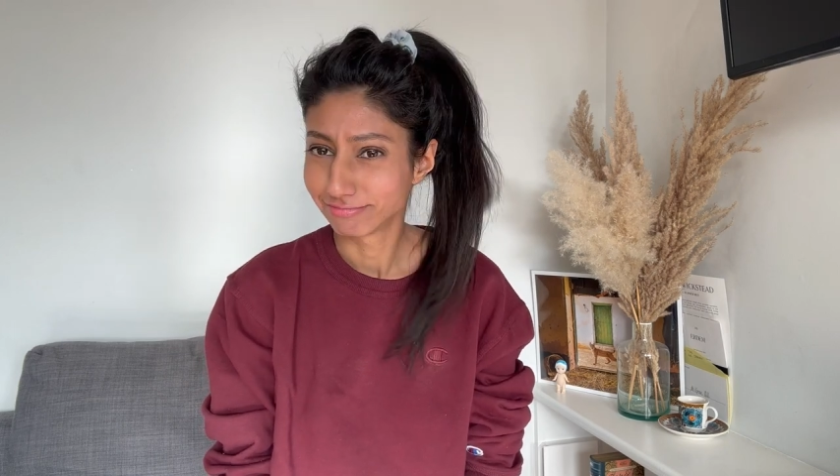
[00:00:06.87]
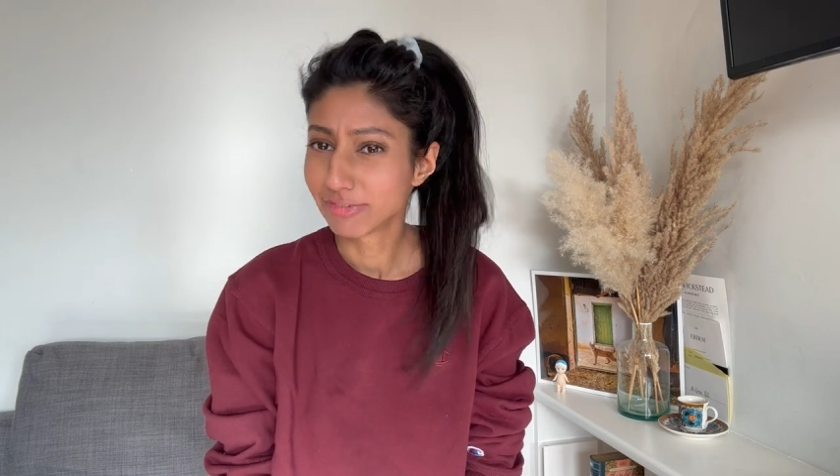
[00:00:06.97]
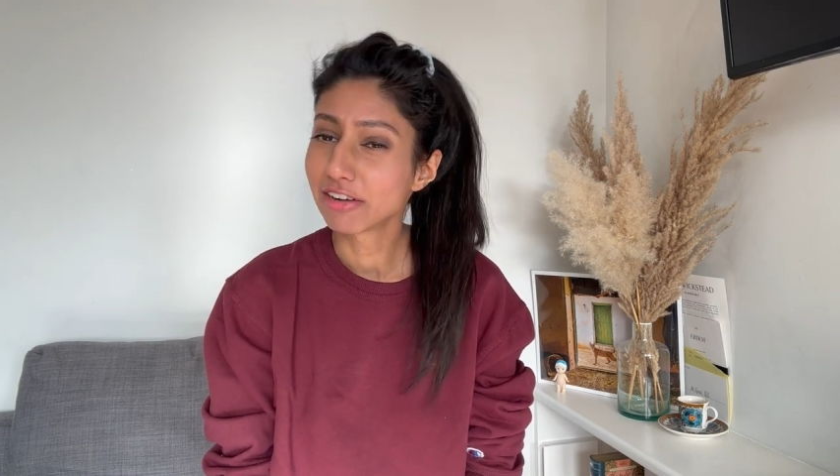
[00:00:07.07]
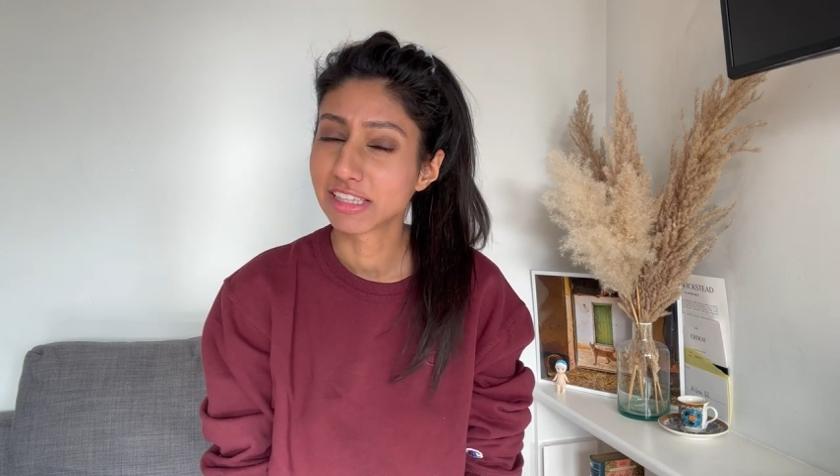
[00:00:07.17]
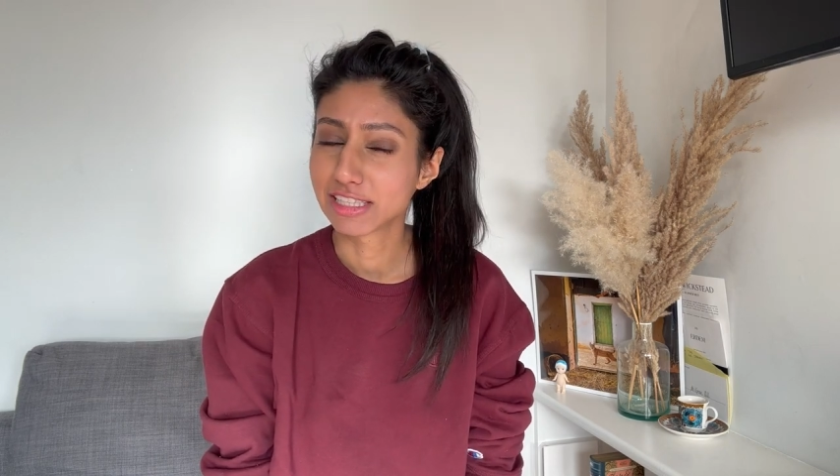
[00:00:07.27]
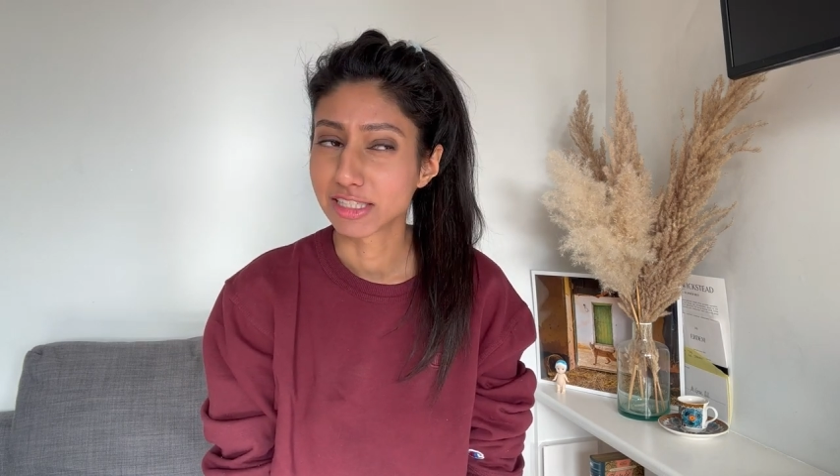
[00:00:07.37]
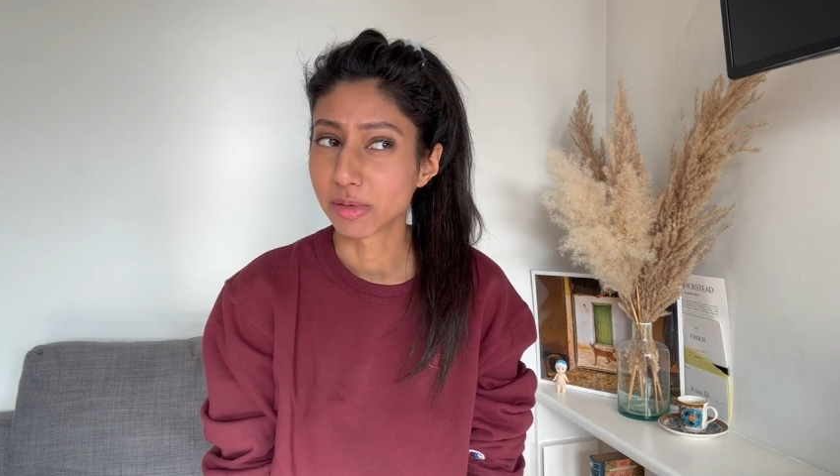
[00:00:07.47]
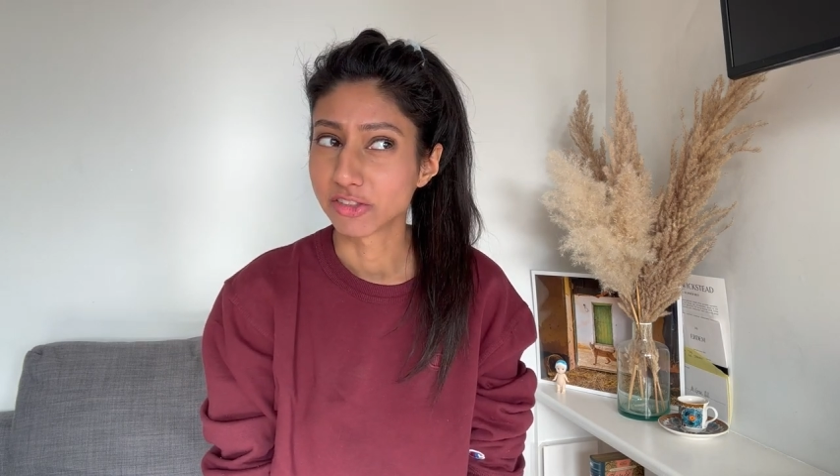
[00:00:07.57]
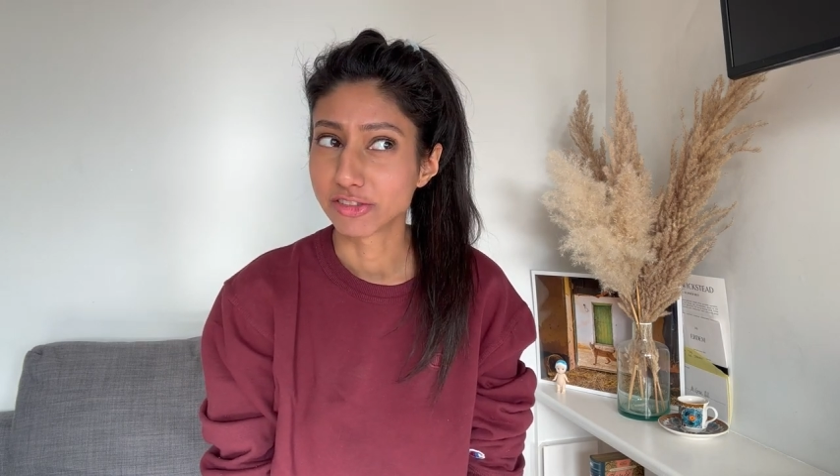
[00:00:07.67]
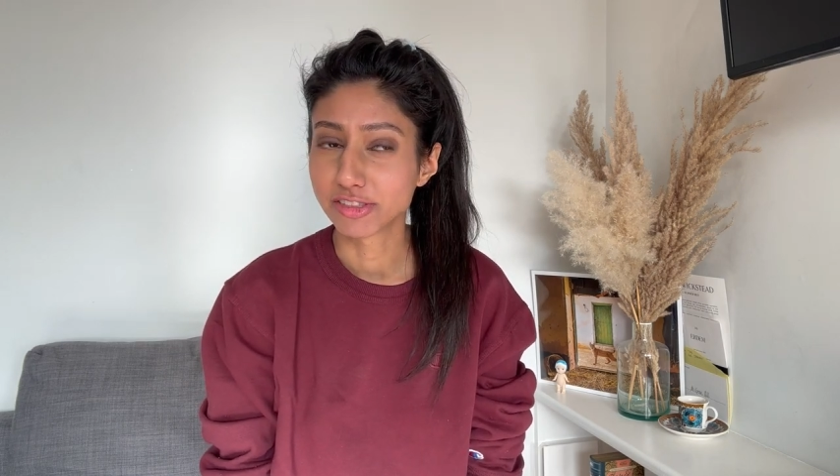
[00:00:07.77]
Not really that
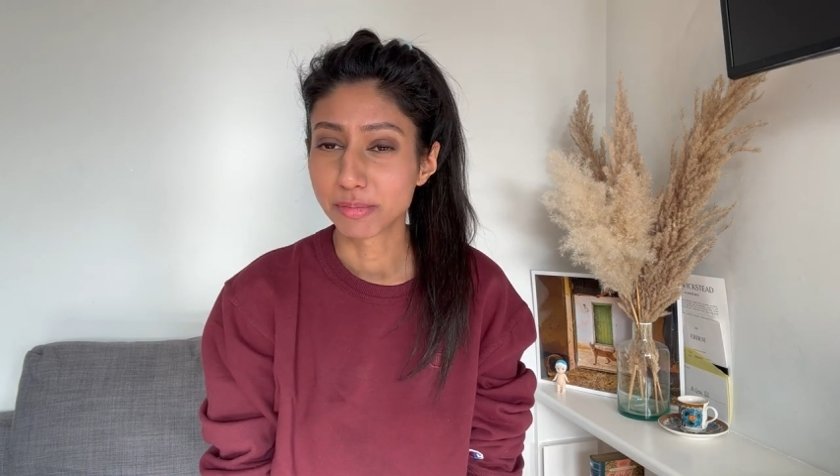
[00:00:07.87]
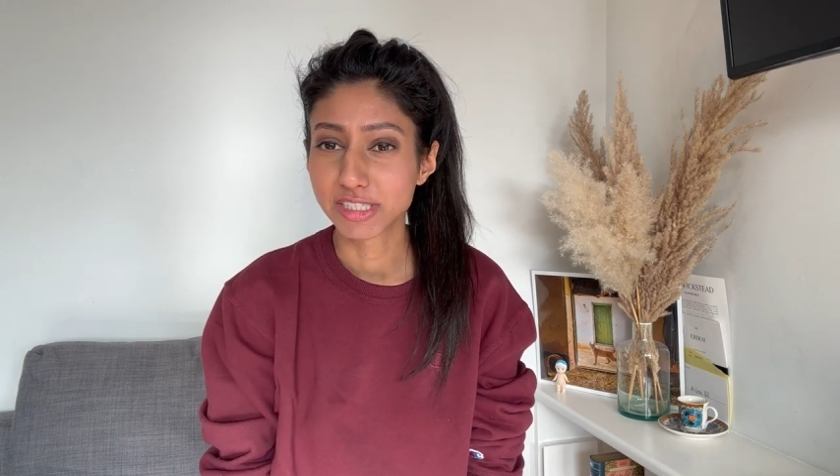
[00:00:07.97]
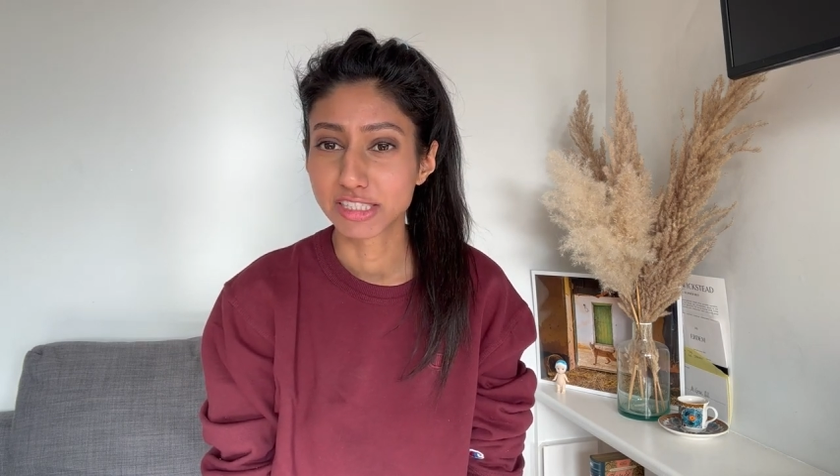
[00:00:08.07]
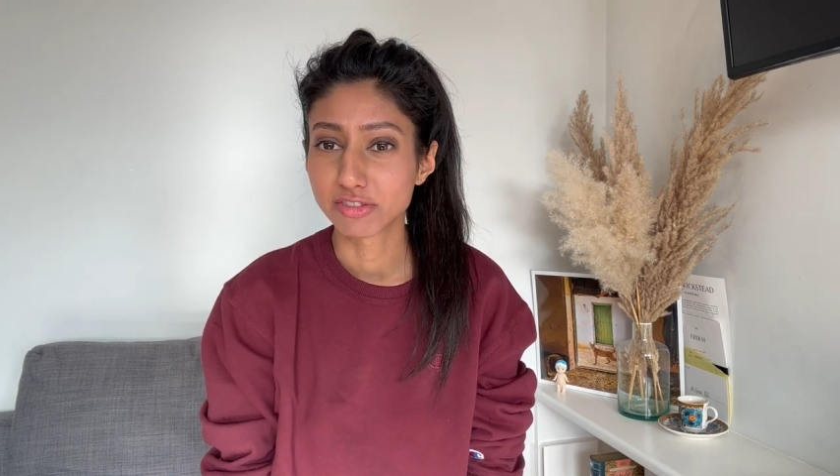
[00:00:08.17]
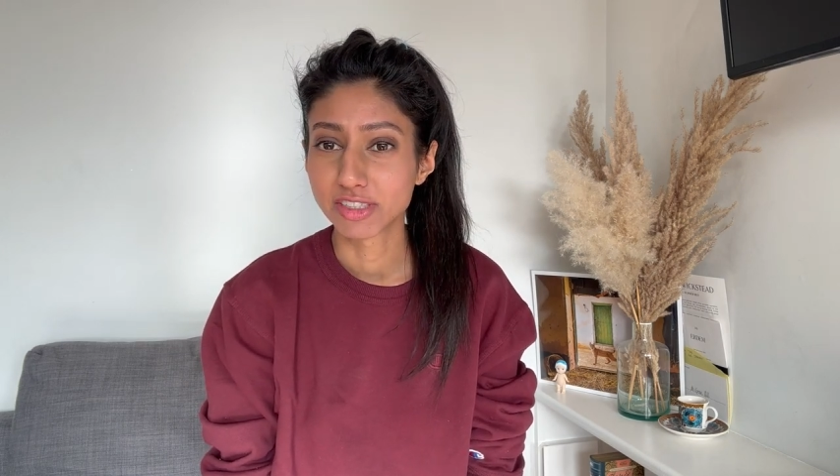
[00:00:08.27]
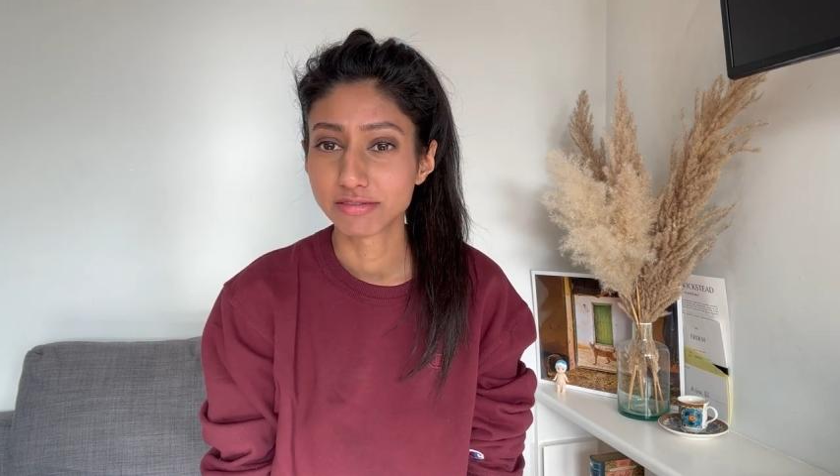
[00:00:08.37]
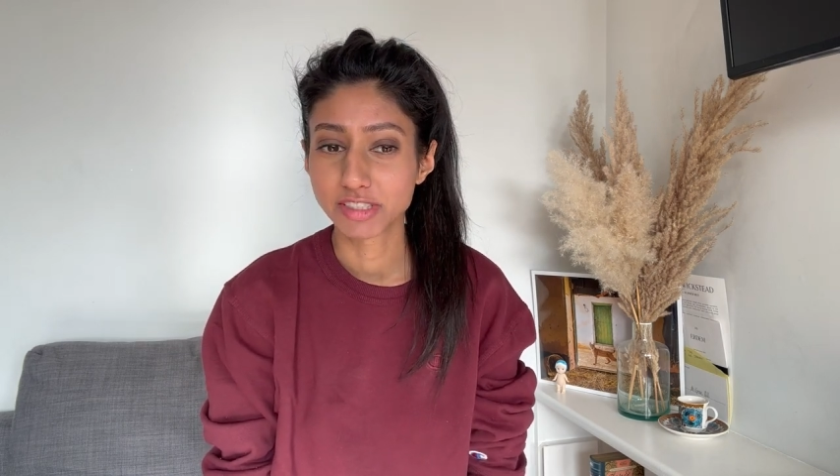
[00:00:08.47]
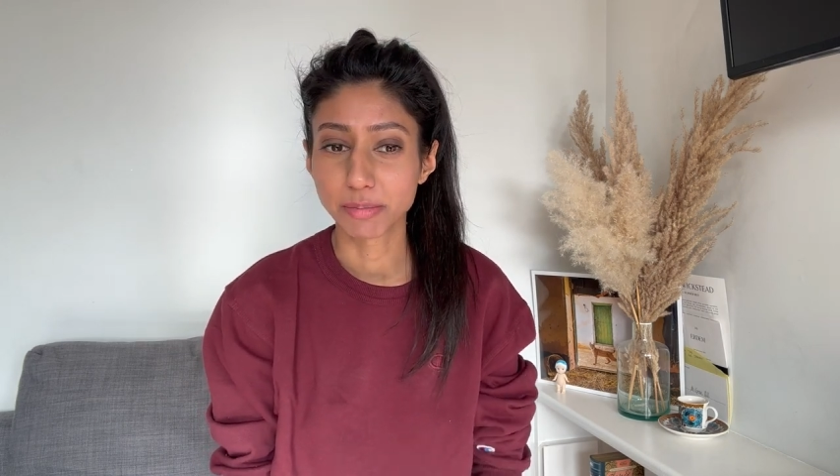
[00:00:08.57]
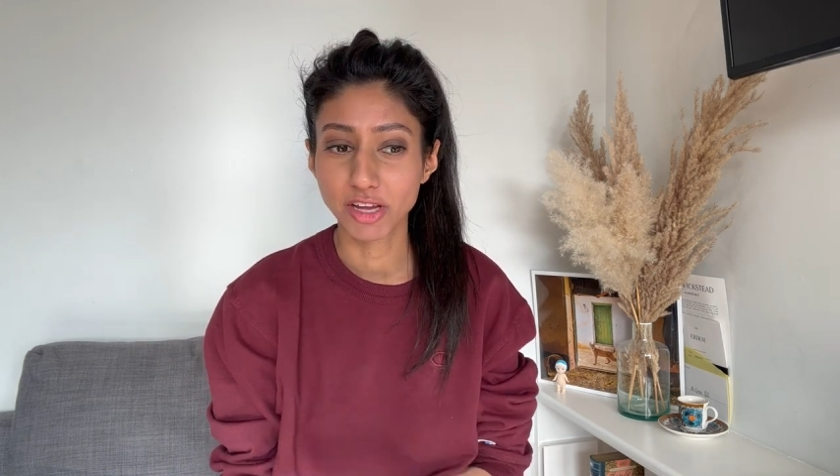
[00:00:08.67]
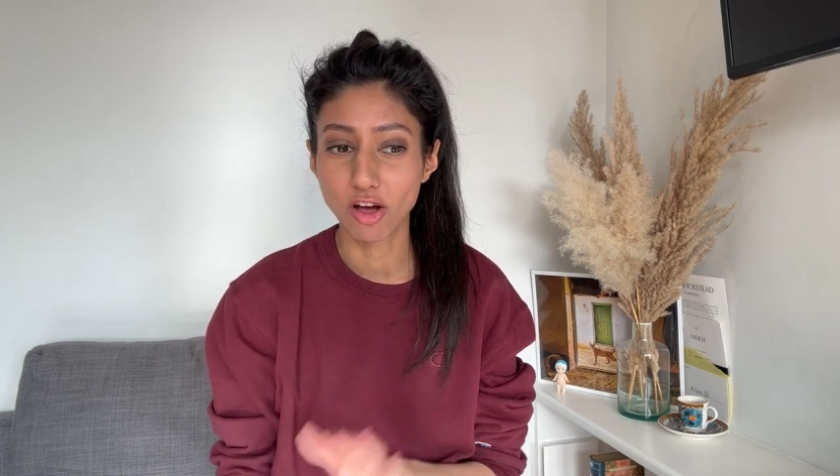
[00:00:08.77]
special, something different,
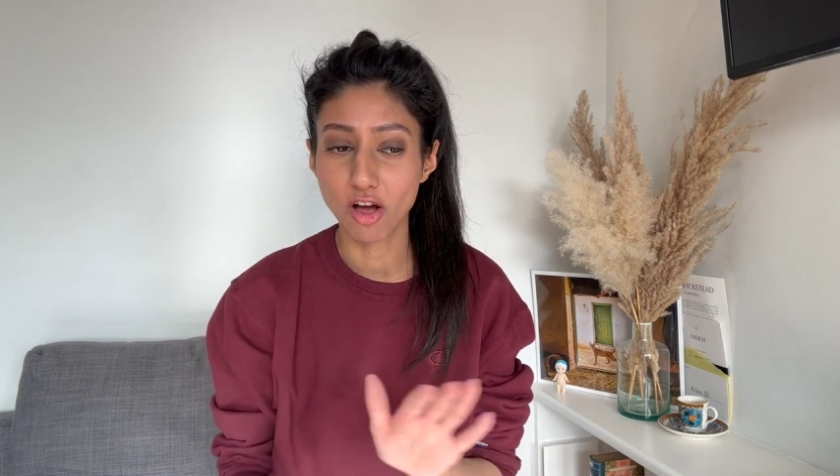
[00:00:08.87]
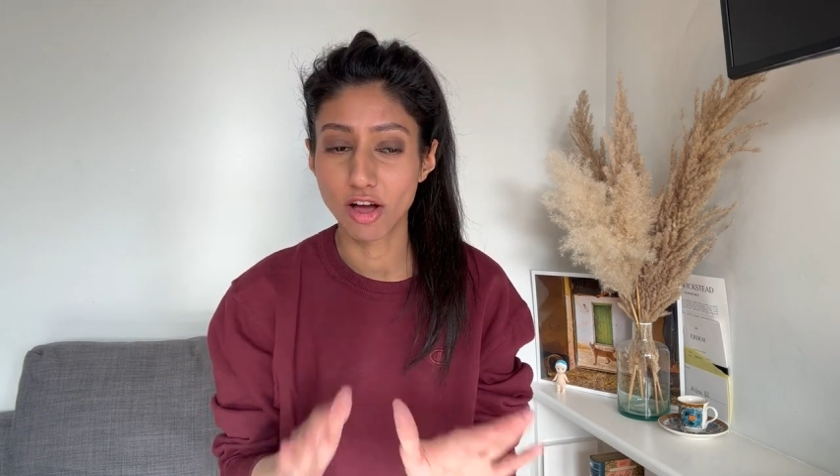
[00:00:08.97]
something